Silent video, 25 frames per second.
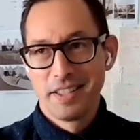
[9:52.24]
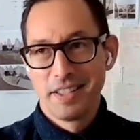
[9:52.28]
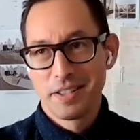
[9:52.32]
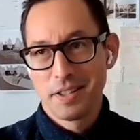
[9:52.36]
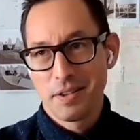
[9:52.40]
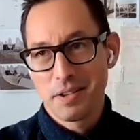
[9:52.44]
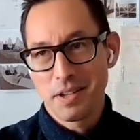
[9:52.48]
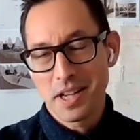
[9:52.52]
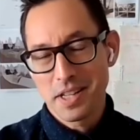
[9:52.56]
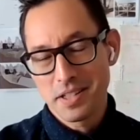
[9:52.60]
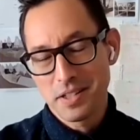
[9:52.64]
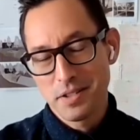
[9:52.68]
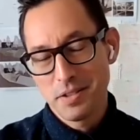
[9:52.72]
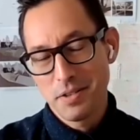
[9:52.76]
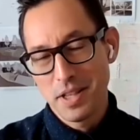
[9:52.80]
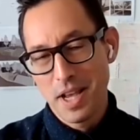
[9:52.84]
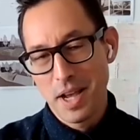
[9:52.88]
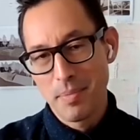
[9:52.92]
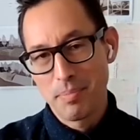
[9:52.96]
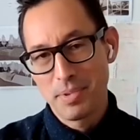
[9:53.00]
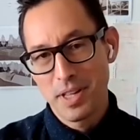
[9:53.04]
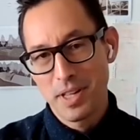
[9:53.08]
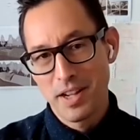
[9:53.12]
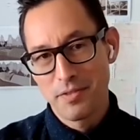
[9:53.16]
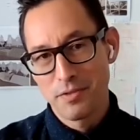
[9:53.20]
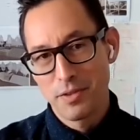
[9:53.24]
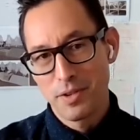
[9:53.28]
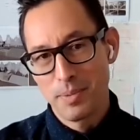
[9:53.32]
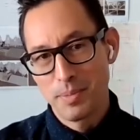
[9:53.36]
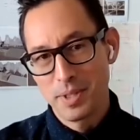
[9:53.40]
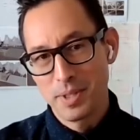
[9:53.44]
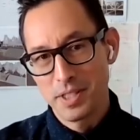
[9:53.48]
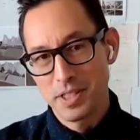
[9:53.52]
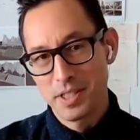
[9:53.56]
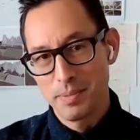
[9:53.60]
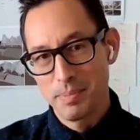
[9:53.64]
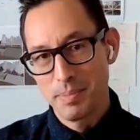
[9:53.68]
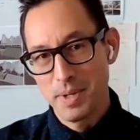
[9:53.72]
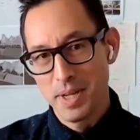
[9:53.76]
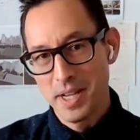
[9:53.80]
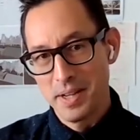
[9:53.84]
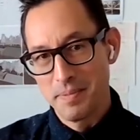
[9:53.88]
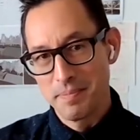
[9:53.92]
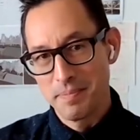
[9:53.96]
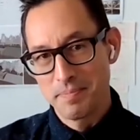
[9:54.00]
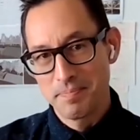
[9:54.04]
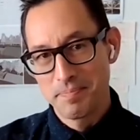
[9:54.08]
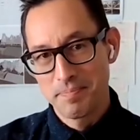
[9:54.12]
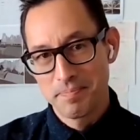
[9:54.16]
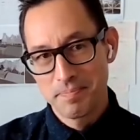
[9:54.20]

So I got to know that platform a little bit.